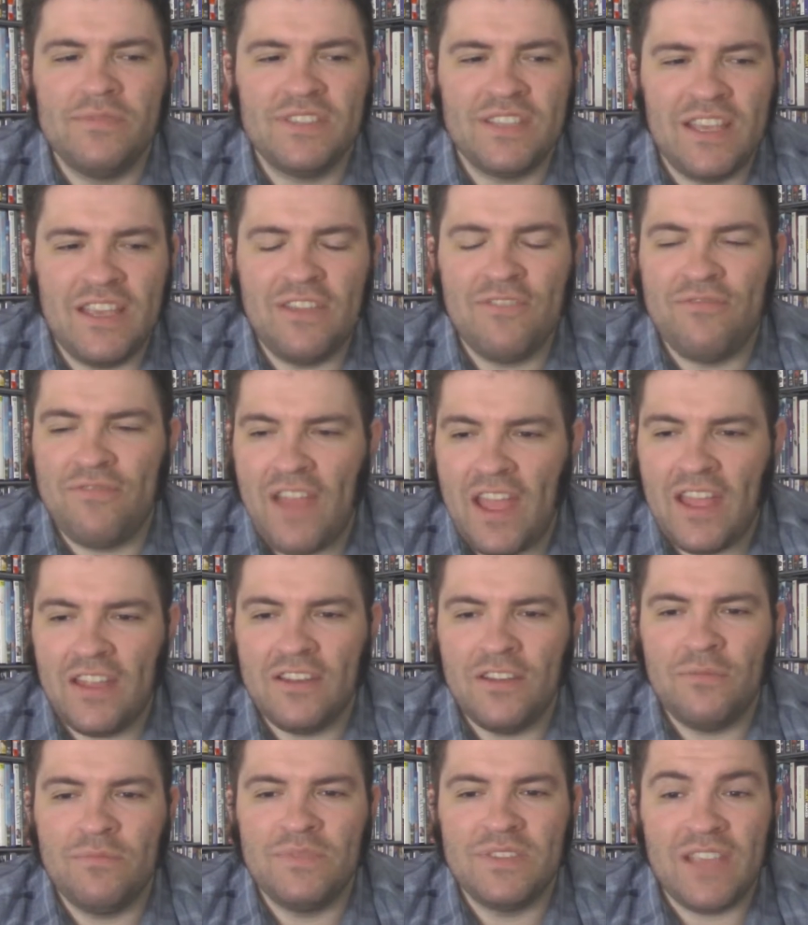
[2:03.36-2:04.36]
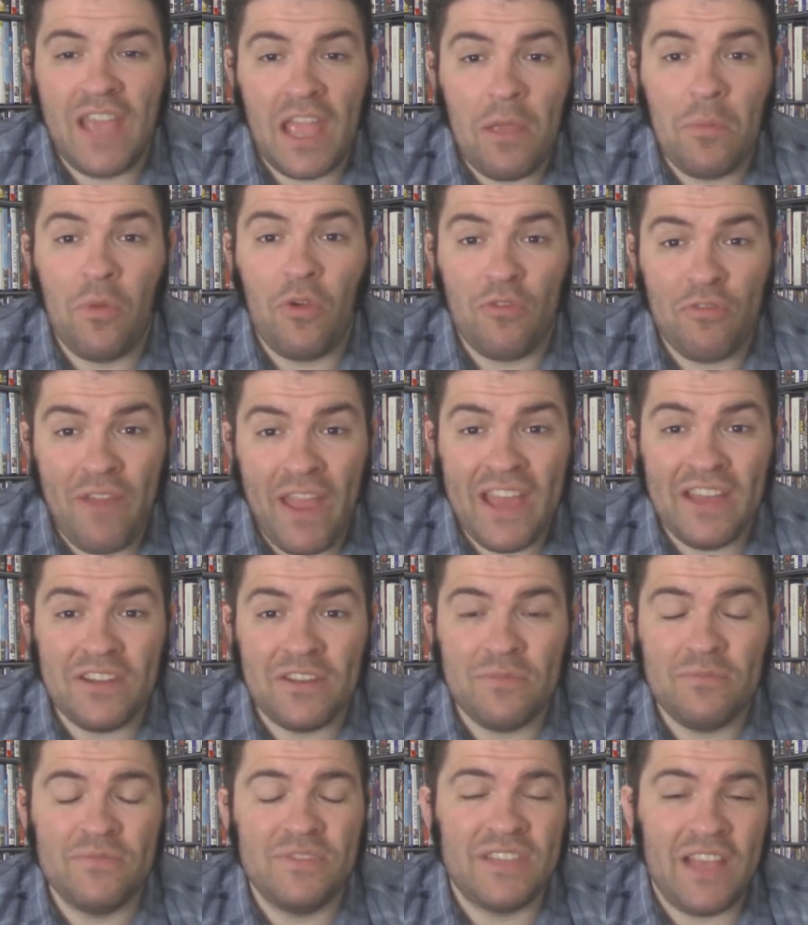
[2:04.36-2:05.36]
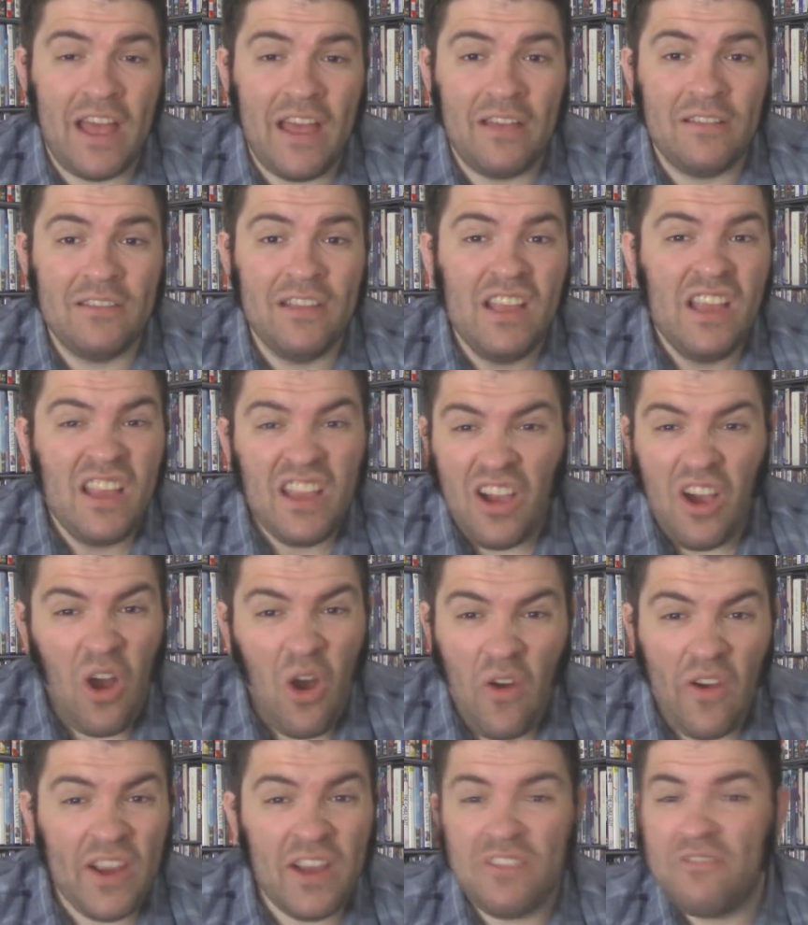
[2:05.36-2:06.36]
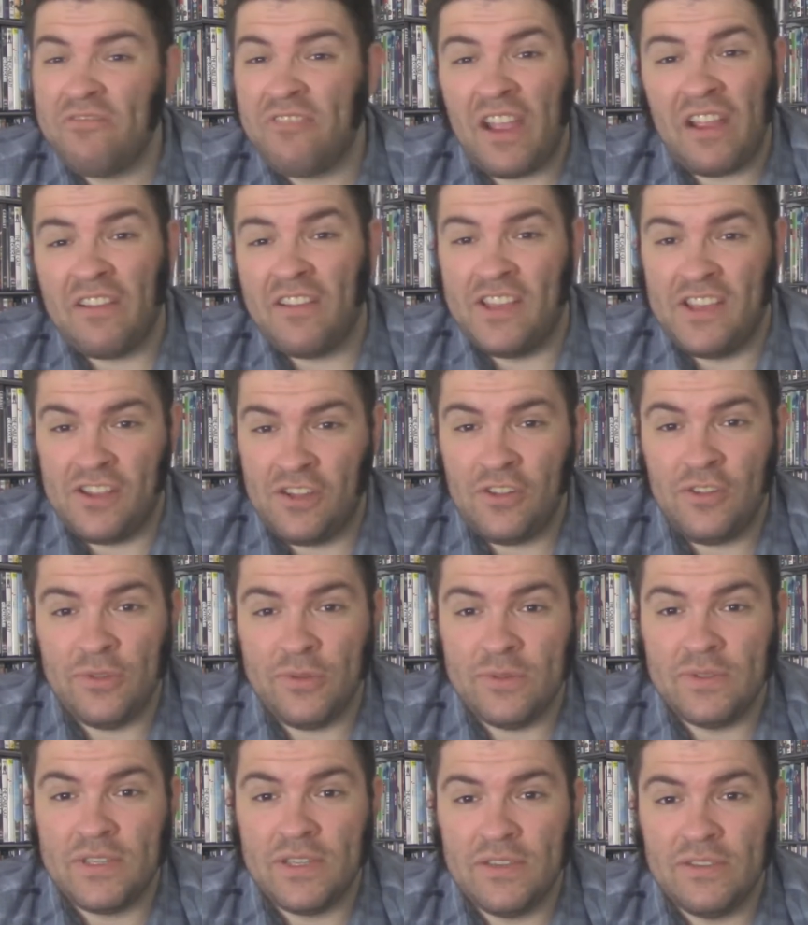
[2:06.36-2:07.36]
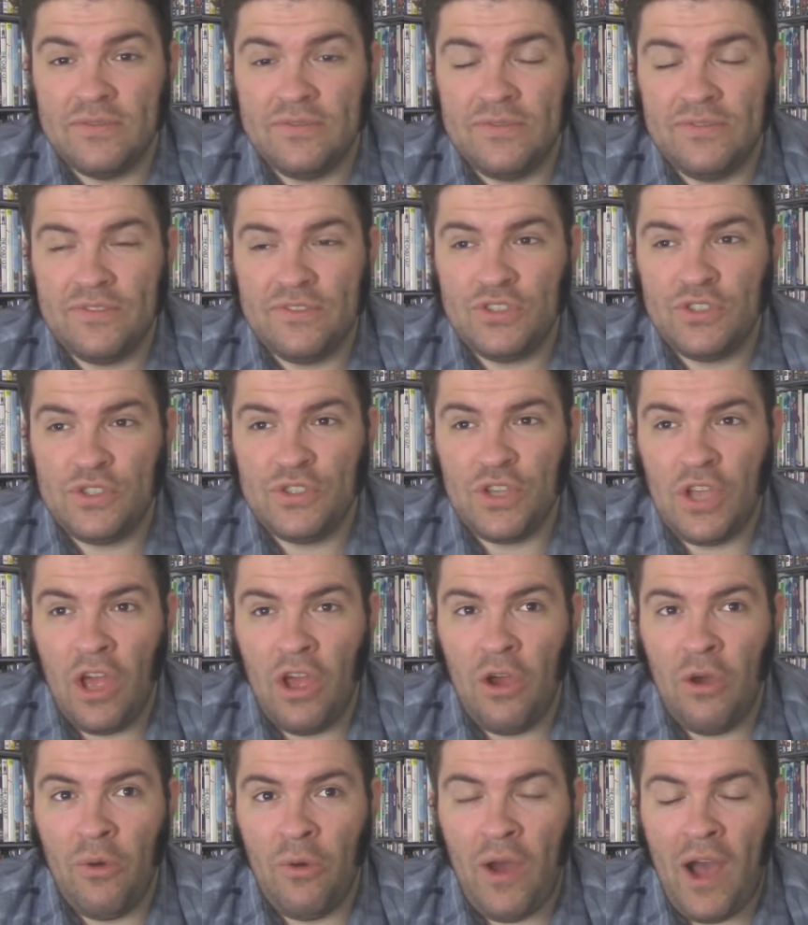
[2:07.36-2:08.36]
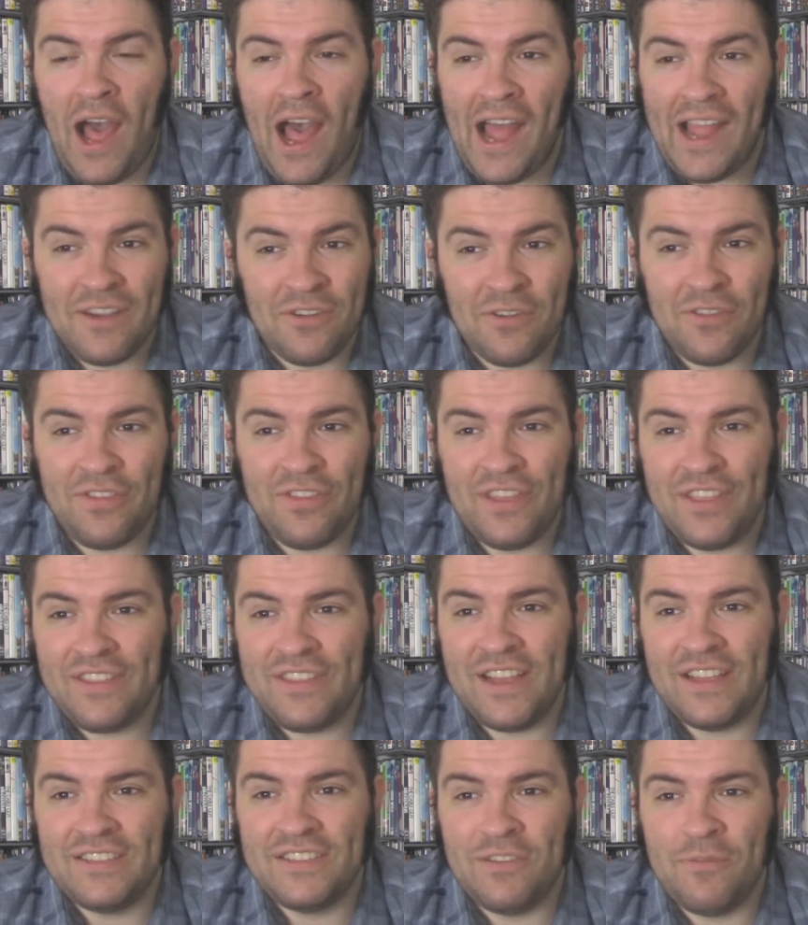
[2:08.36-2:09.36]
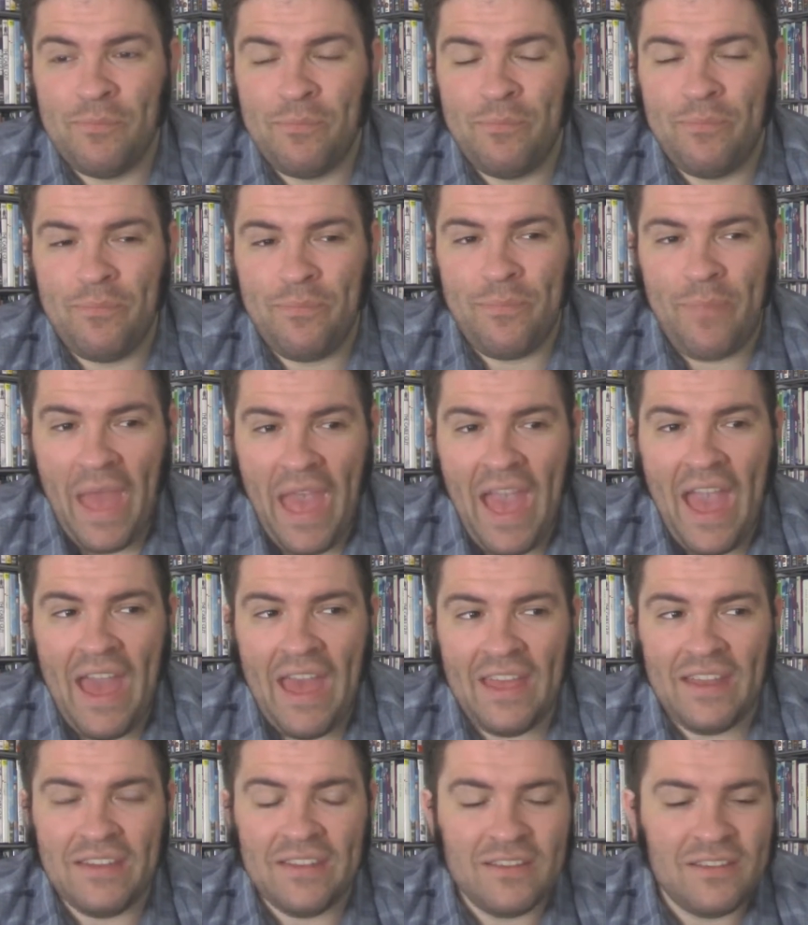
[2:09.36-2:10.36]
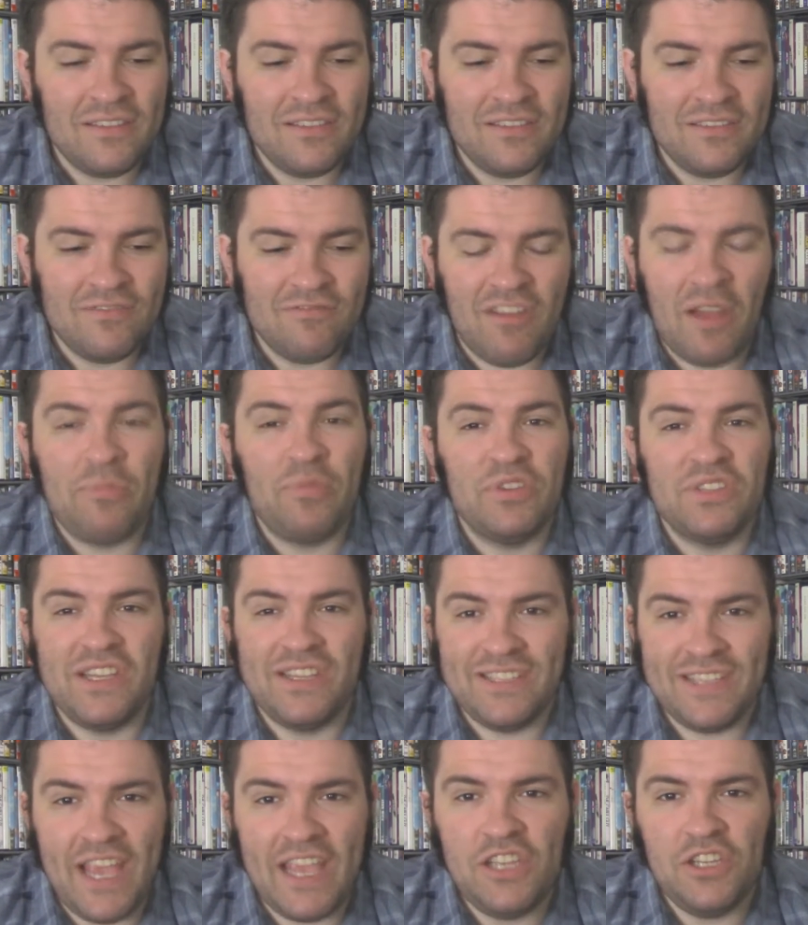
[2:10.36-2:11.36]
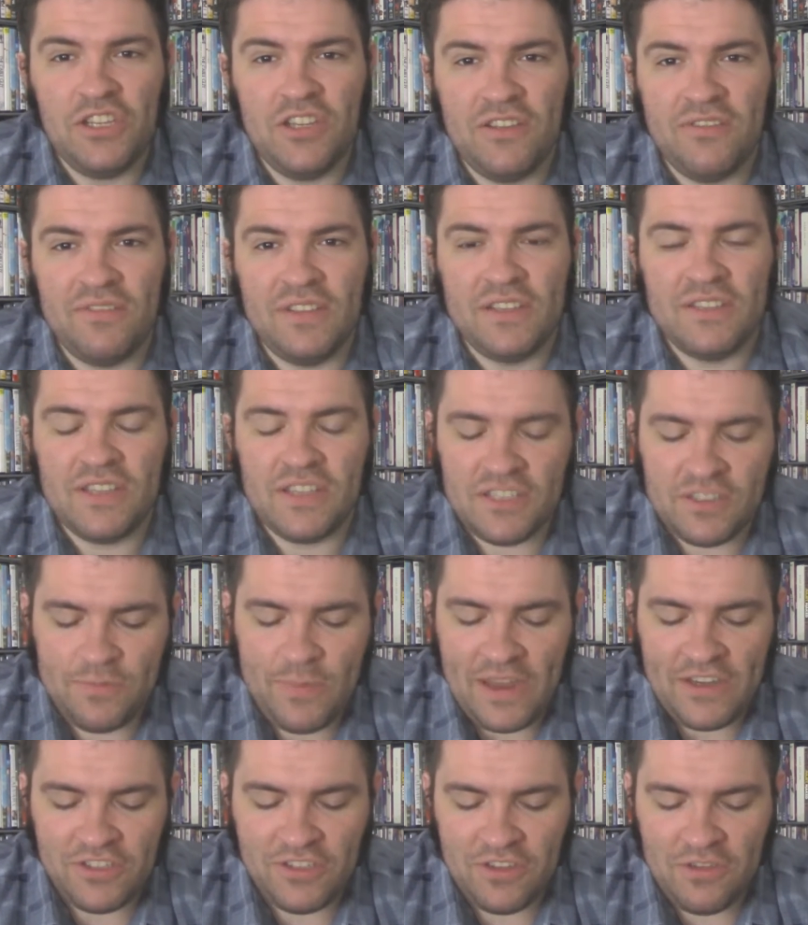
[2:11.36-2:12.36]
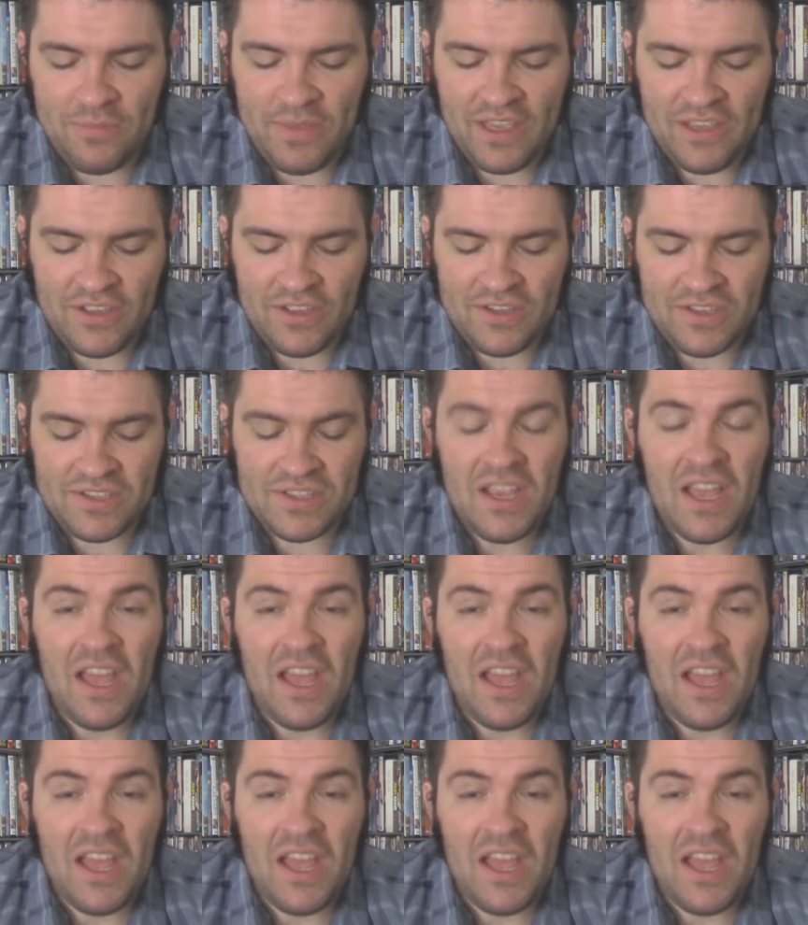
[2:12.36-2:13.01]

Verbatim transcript: geek fandoms, gamer fandoms that aren't very inclusive. So I don't think that's a bad representation of this, especially because